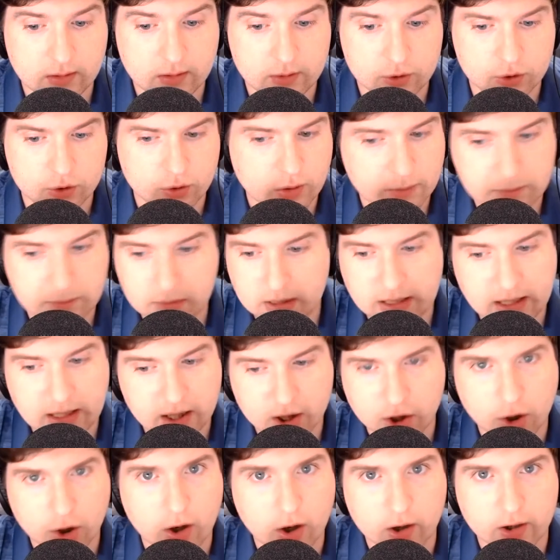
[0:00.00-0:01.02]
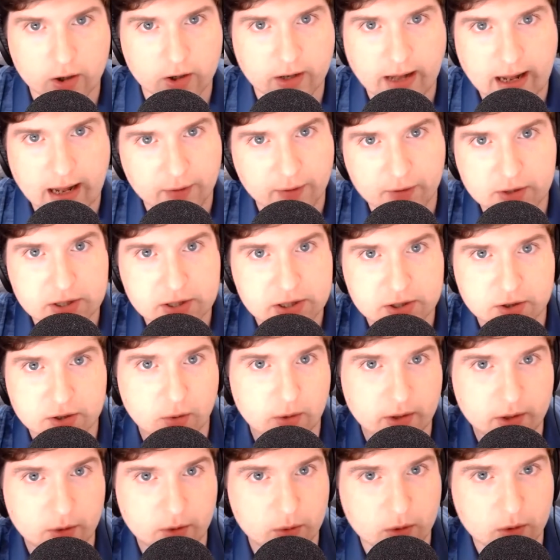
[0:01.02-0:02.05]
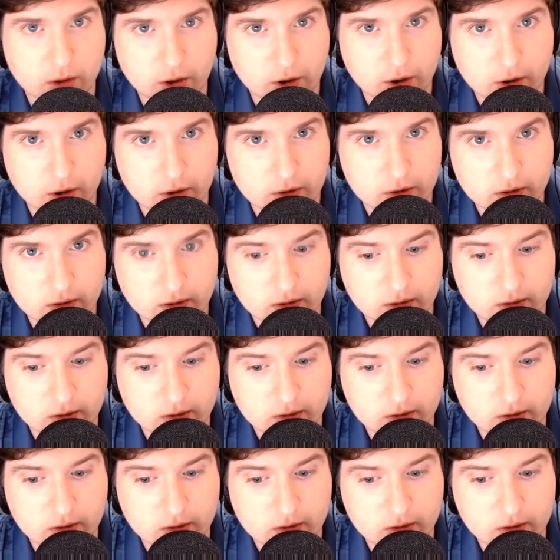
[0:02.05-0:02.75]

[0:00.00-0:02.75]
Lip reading: trembling thought on how this is going to occur.